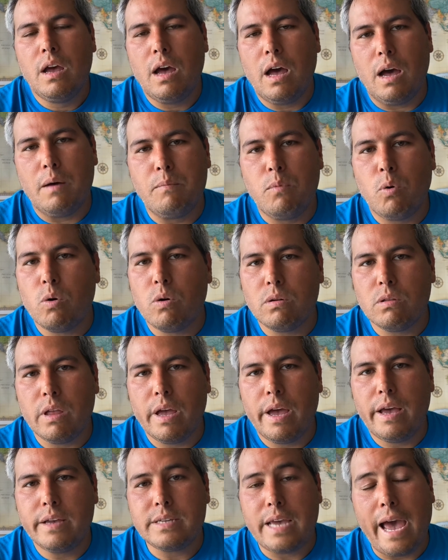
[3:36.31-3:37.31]
uh, more or
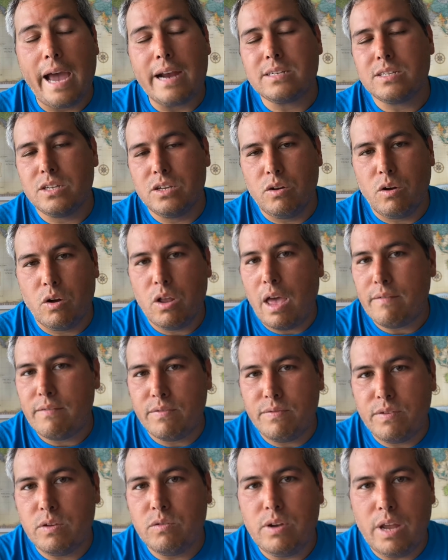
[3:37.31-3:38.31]
less. Actually, you only have
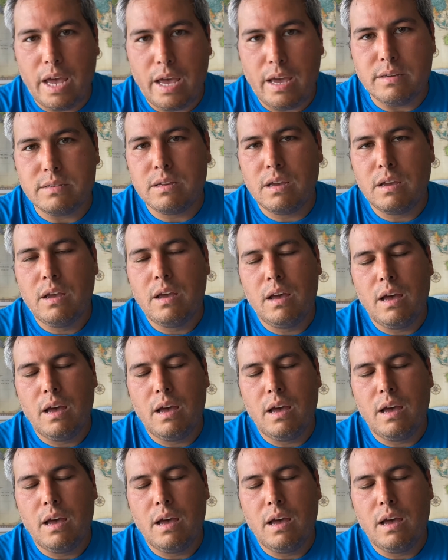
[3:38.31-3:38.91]
a few days.